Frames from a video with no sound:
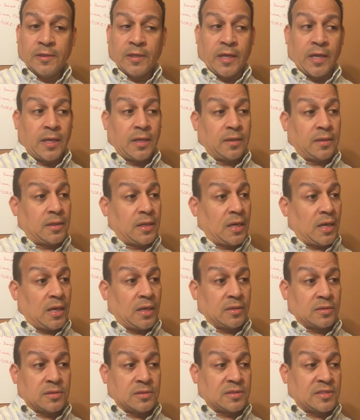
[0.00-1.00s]
And
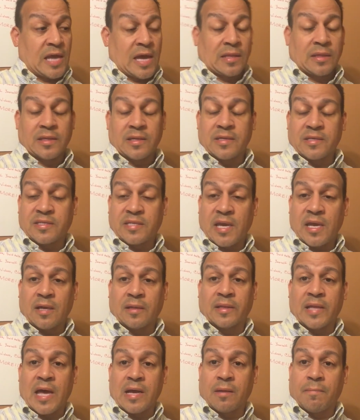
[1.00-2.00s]
sadly to say, a
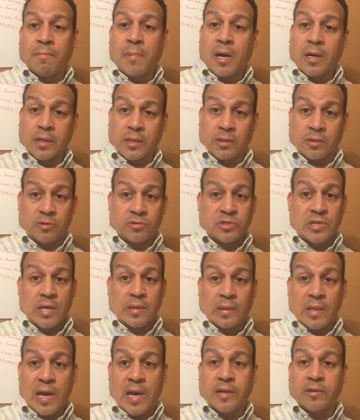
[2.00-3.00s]
lot of marketers
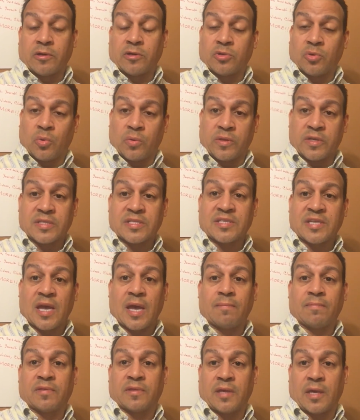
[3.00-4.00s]
online are doing the
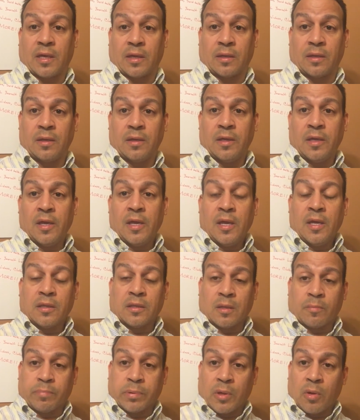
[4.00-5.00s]
same thing.
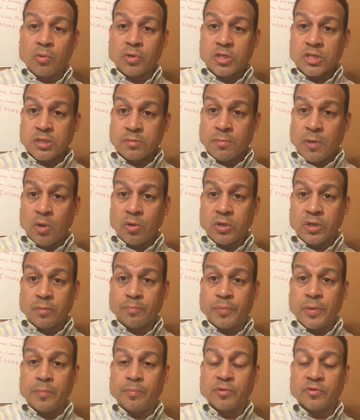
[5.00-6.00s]
They're blowing smoke
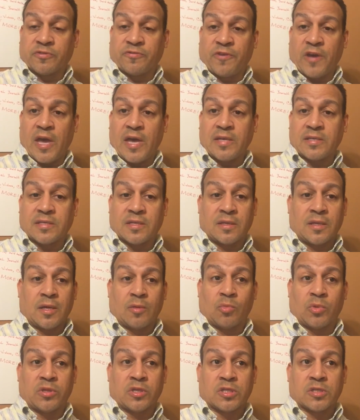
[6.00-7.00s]
in people's face, and
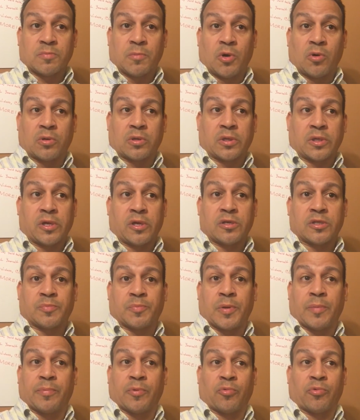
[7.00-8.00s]
then when the smoke clears,
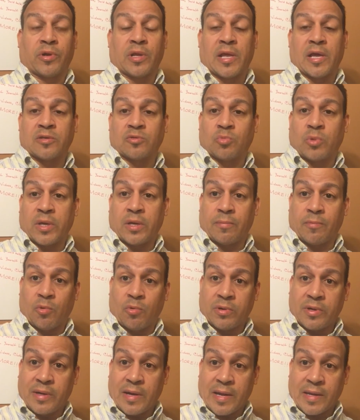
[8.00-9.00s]
people realize, wait a minute,
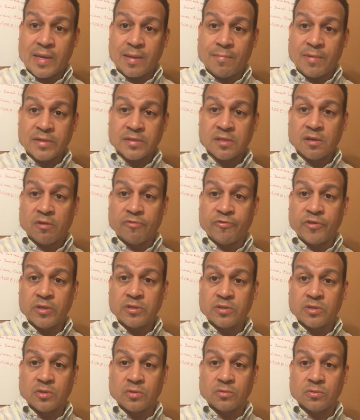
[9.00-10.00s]
what did I get myself
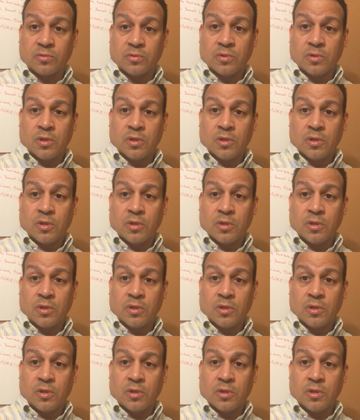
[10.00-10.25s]
into?